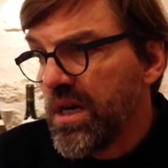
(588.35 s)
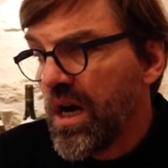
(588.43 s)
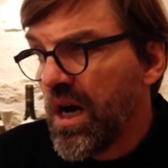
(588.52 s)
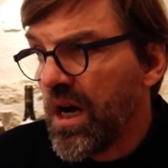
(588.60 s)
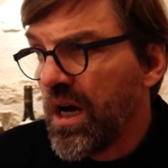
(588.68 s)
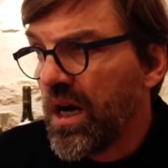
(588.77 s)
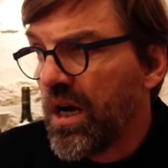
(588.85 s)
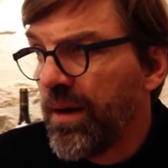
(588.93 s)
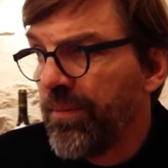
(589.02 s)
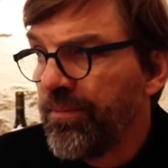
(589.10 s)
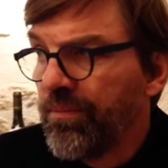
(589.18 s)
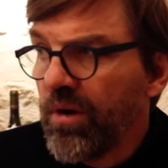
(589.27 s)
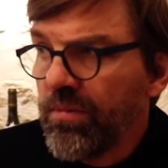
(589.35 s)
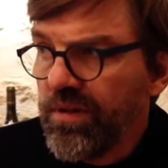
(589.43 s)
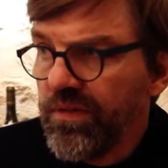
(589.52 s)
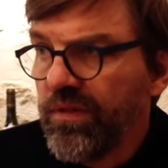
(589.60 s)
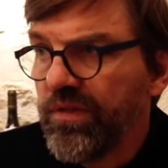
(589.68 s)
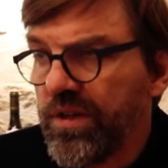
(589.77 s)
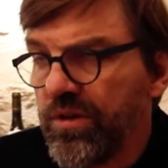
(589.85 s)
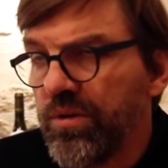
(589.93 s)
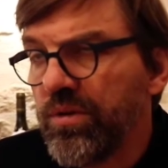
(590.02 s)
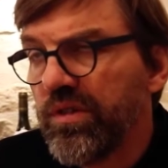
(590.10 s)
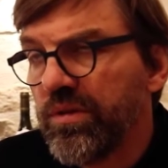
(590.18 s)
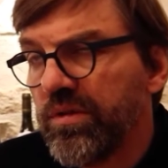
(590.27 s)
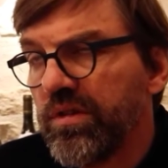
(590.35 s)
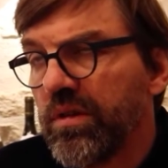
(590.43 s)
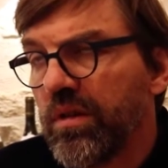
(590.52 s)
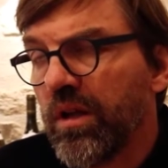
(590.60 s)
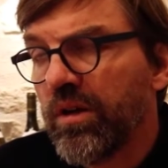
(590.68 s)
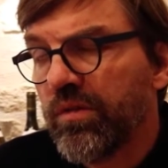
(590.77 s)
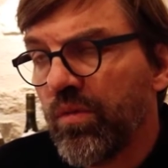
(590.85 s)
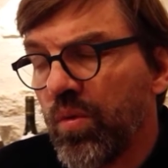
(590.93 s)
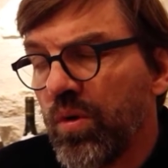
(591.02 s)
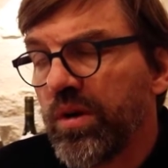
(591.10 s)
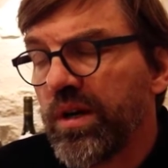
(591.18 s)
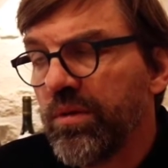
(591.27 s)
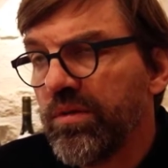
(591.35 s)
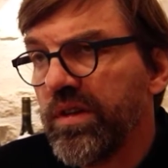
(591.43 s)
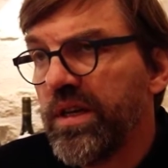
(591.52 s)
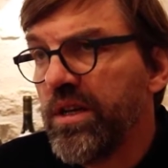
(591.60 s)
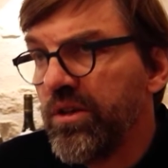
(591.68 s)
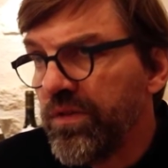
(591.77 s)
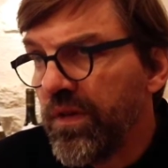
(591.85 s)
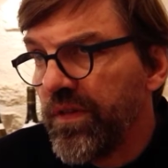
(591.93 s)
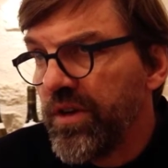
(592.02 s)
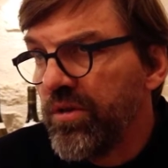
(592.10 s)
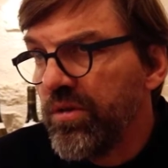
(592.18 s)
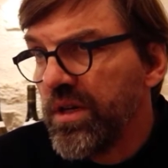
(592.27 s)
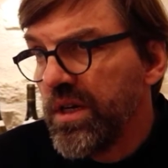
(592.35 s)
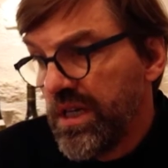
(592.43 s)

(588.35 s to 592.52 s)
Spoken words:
Probably 15 years, I would say, a lot of work, I would say, into the vineyard,